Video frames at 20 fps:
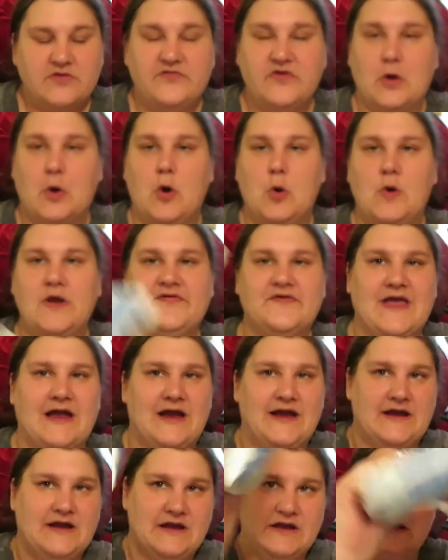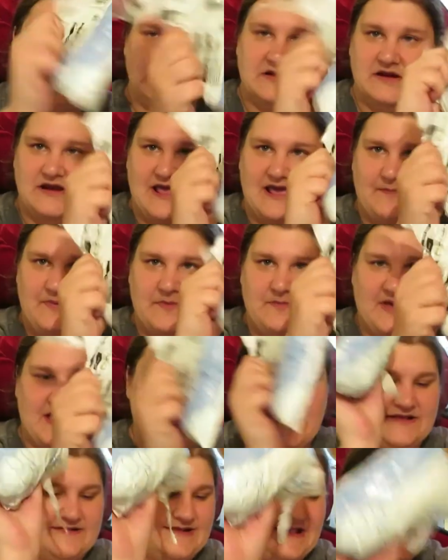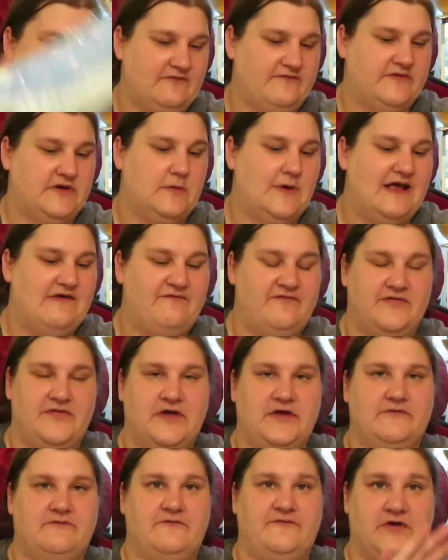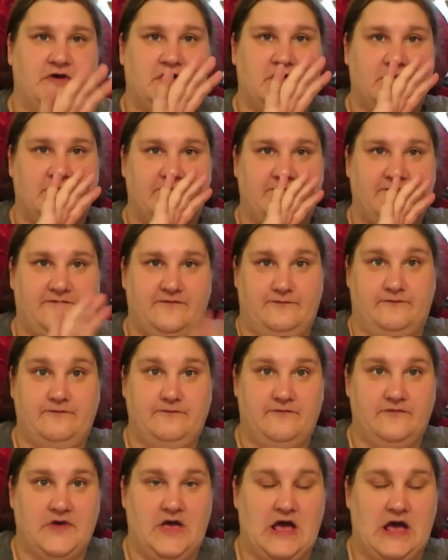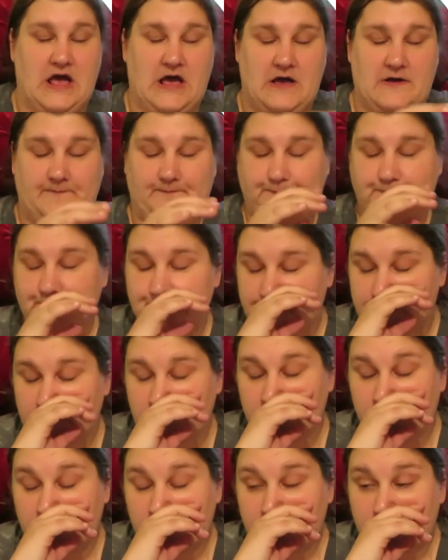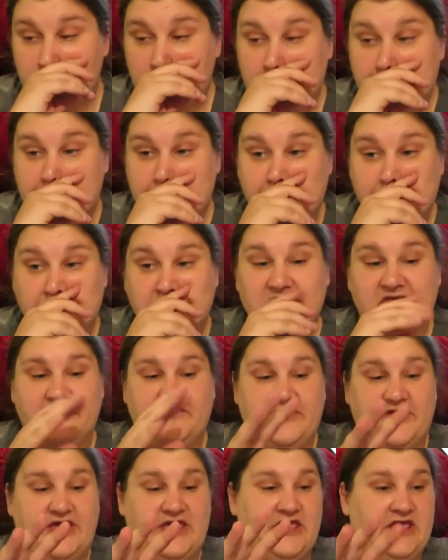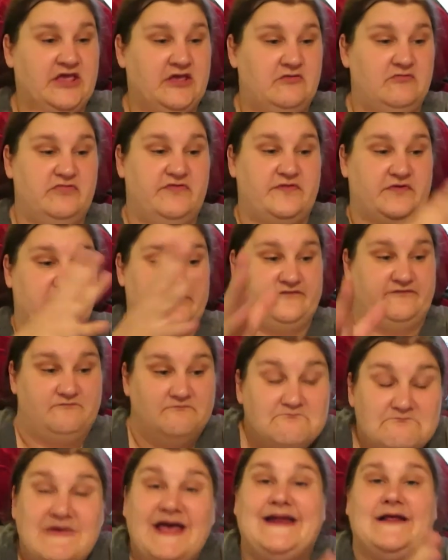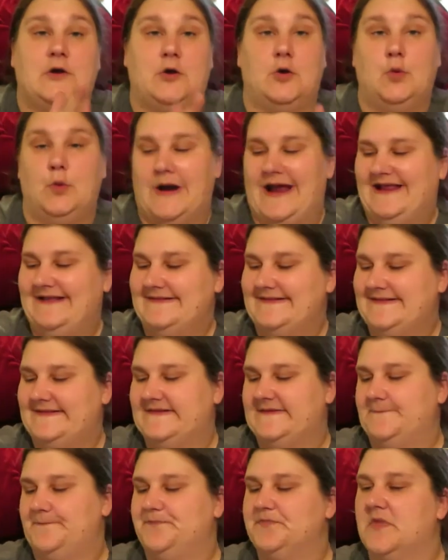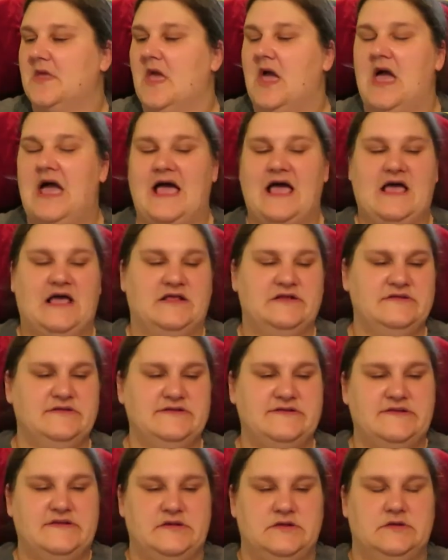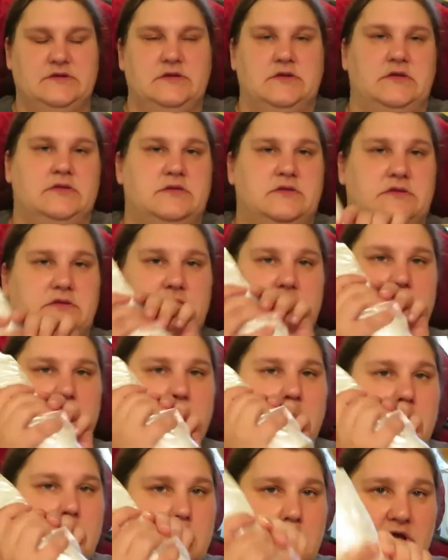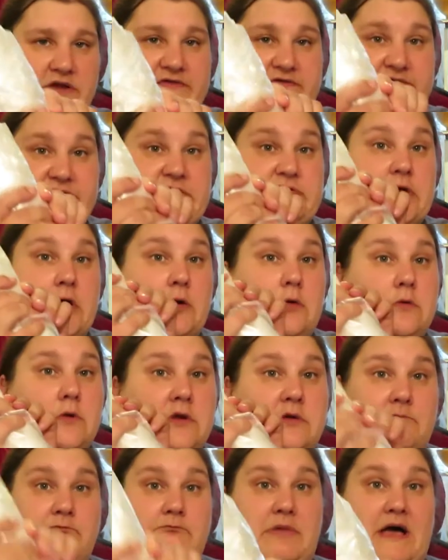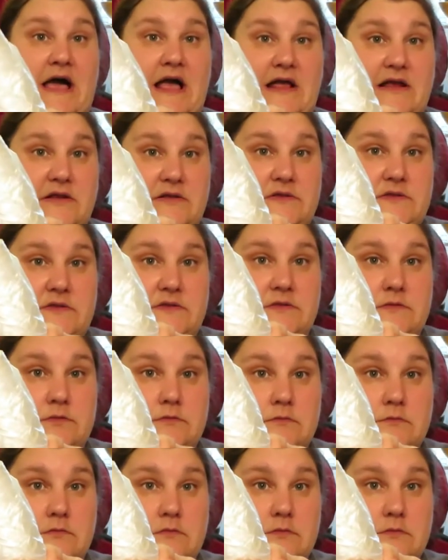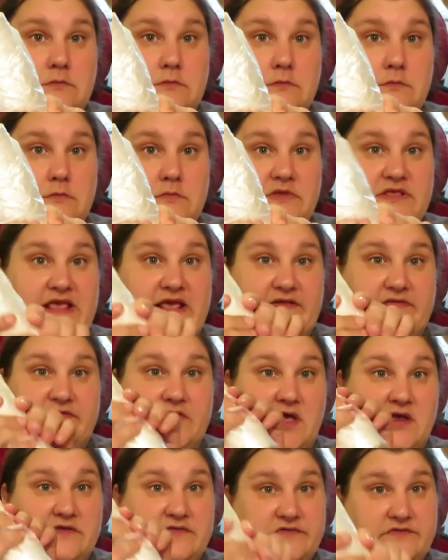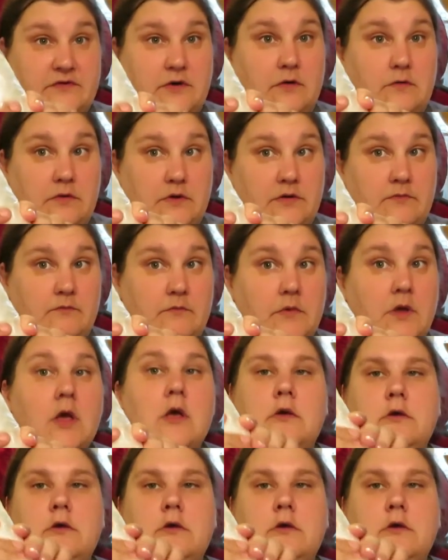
So I always carry nappy bags everywhere for the, for, um, the sort of medical waste and my stolen bags. Yes, I stole them.